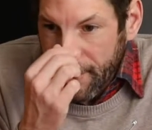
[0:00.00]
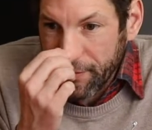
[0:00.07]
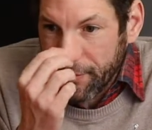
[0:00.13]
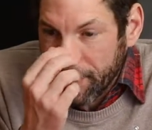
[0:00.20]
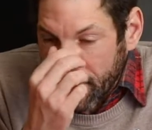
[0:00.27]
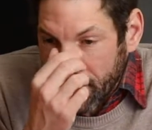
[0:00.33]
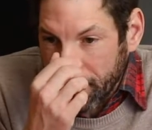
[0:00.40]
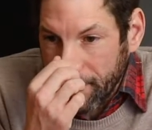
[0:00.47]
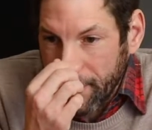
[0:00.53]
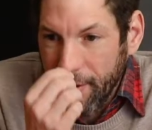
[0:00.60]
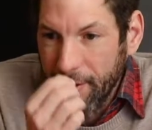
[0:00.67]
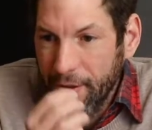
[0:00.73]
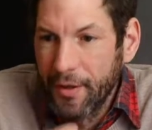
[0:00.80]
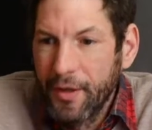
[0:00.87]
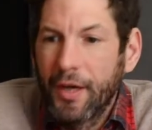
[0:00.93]
So
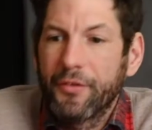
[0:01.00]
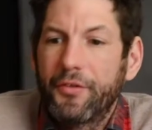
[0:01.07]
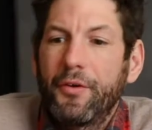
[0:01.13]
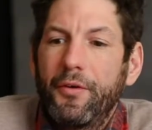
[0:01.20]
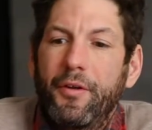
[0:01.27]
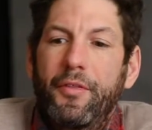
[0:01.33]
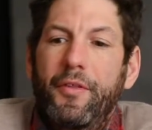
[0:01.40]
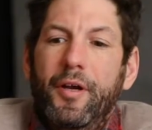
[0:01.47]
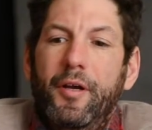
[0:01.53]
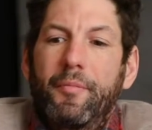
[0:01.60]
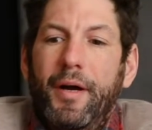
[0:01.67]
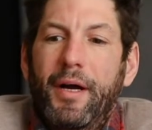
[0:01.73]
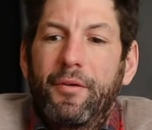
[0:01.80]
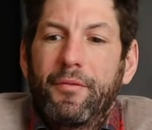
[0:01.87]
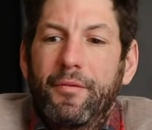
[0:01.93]
I started to think
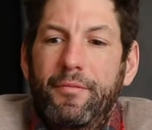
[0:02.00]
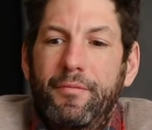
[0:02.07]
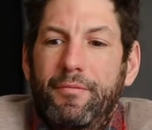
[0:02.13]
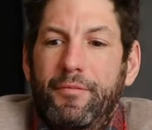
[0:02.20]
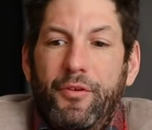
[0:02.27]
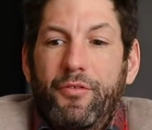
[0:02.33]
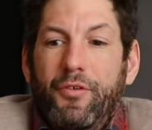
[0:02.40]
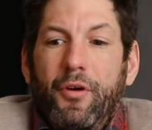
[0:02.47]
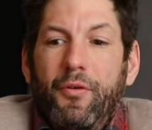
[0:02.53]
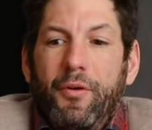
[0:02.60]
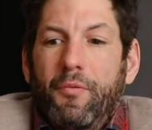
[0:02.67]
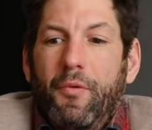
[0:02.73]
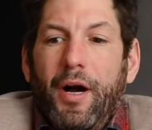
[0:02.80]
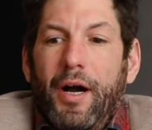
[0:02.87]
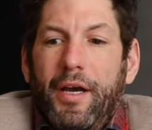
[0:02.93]
about the show
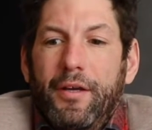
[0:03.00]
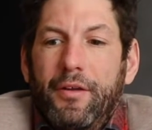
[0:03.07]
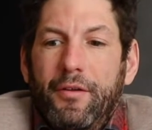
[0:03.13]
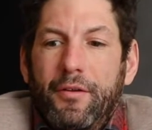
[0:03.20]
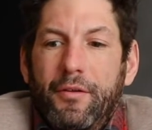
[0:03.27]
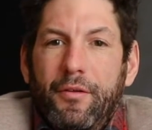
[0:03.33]
and why